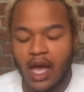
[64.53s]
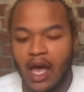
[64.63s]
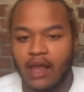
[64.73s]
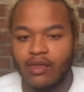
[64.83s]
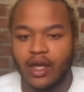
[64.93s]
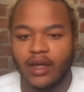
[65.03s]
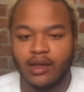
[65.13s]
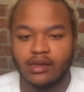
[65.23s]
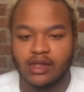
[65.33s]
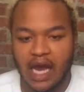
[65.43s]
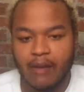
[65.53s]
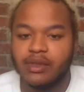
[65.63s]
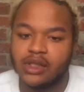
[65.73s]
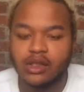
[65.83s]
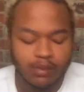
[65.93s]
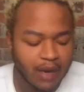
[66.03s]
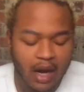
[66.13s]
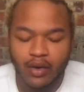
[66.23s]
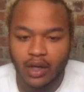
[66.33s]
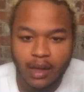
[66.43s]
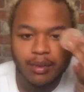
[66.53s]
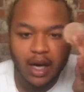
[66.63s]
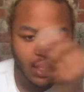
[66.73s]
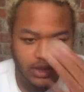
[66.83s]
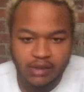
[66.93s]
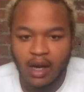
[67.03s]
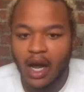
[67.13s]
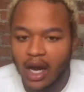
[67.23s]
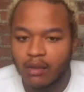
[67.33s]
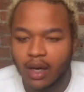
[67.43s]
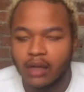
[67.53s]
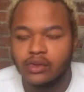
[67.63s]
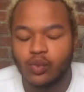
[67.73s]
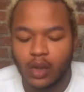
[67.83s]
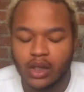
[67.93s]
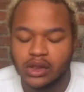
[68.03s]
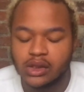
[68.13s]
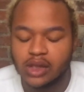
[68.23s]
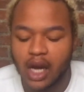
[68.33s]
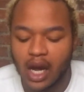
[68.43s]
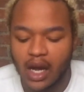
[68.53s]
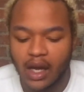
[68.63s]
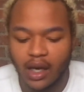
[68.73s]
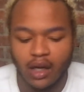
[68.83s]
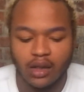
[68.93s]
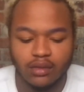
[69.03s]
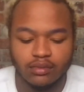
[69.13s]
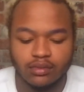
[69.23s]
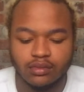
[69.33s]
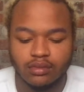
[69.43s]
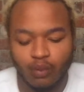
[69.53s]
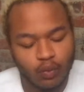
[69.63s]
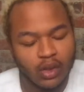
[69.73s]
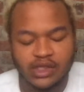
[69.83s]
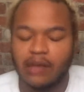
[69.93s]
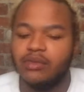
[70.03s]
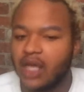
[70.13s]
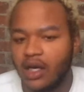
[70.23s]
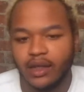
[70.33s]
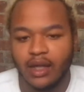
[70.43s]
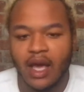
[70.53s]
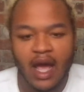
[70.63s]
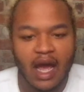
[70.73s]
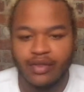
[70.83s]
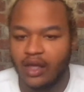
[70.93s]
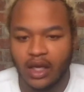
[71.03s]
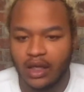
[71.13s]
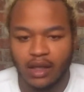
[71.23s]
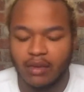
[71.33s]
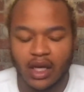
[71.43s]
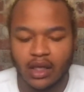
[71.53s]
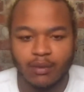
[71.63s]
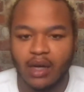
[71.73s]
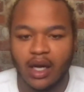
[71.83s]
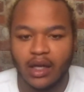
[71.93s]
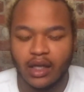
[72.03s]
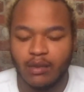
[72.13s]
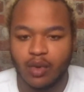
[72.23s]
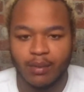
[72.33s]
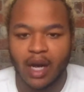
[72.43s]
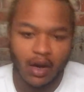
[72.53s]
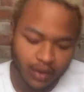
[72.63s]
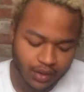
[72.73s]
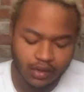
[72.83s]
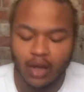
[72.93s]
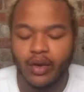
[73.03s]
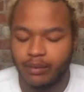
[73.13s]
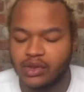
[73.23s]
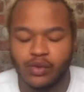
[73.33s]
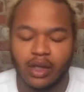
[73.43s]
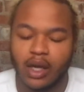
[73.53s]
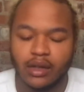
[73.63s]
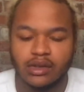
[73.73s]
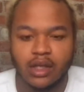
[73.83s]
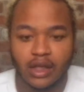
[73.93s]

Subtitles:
and then tap into some powder and apply it to my eyebrows once I'm done at the end. I'm not gonna apply any more powder, in between layers, like I